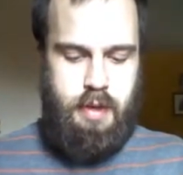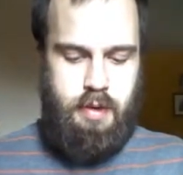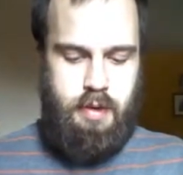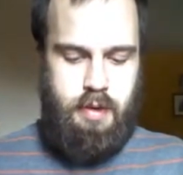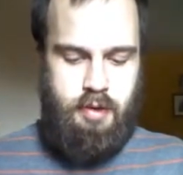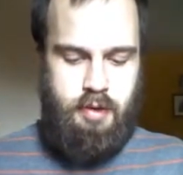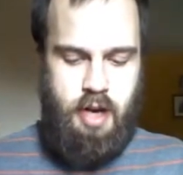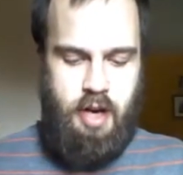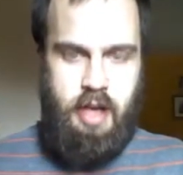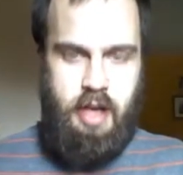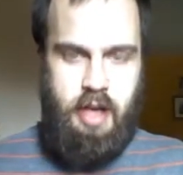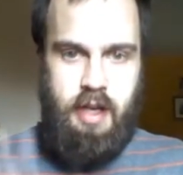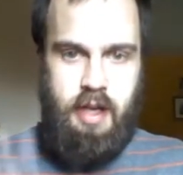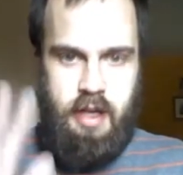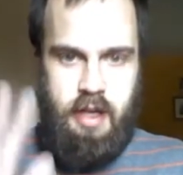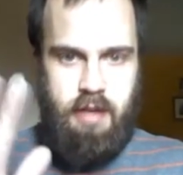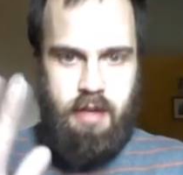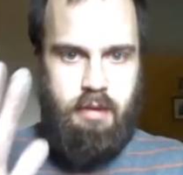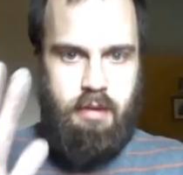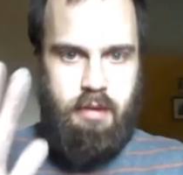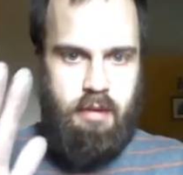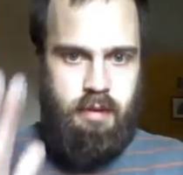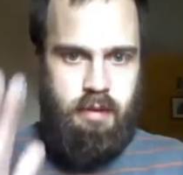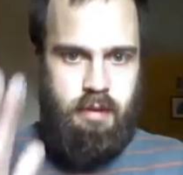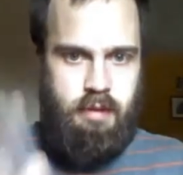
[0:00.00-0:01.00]
Trying to
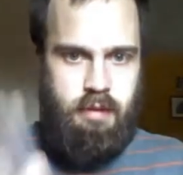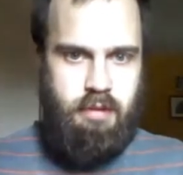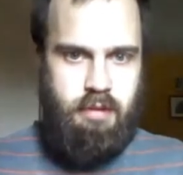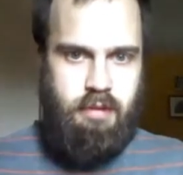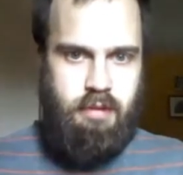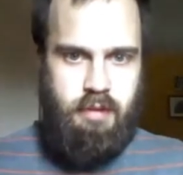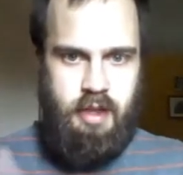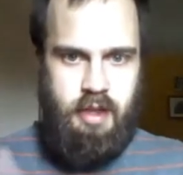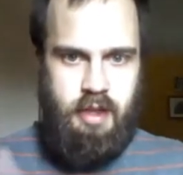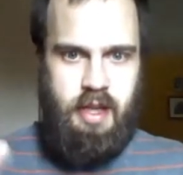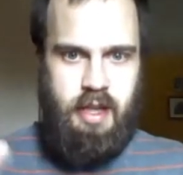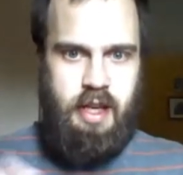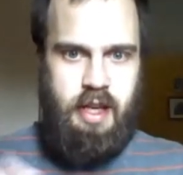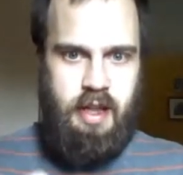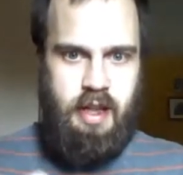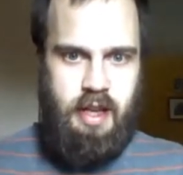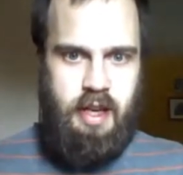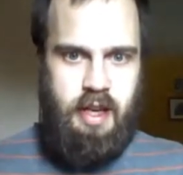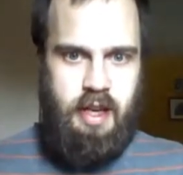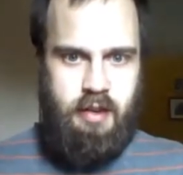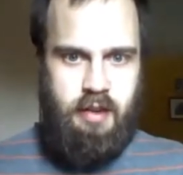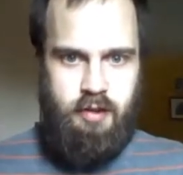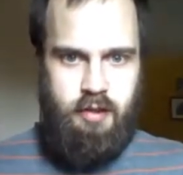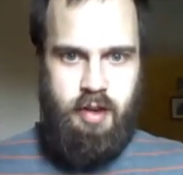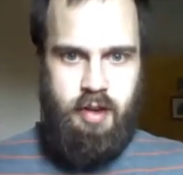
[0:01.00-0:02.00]
get the
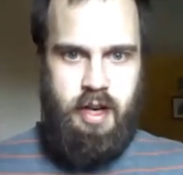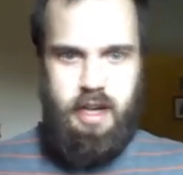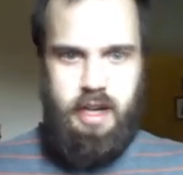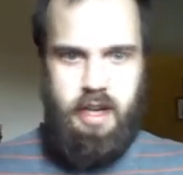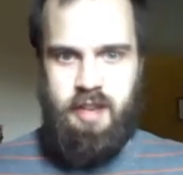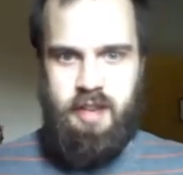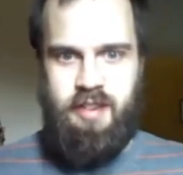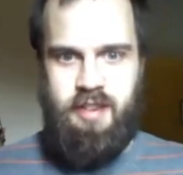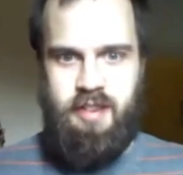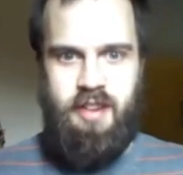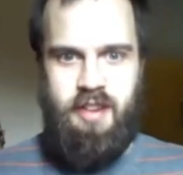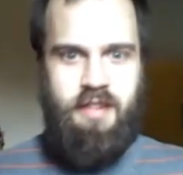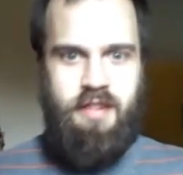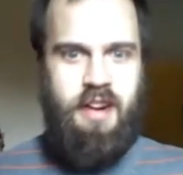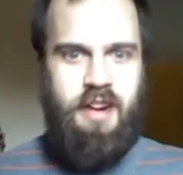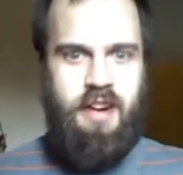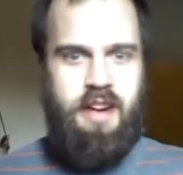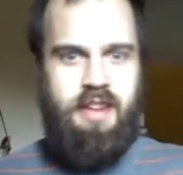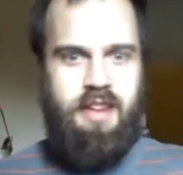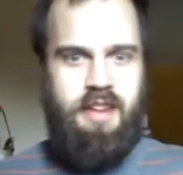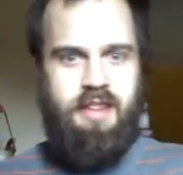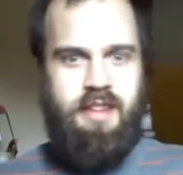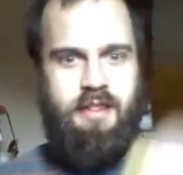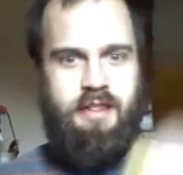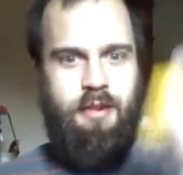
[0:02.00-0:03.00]
extraneous stuff out of these.